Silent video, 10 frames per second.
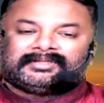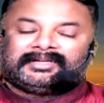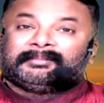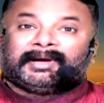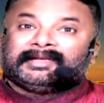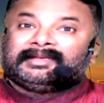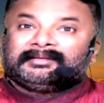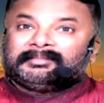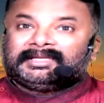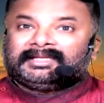
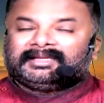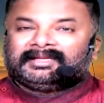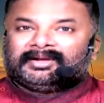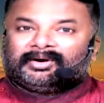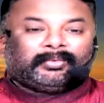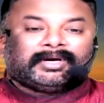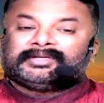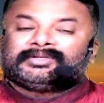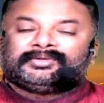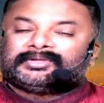reminding me? Why
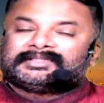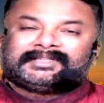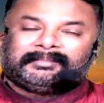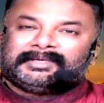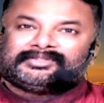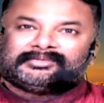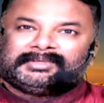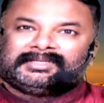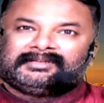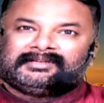are you not coming to
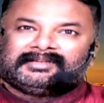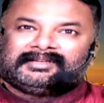me?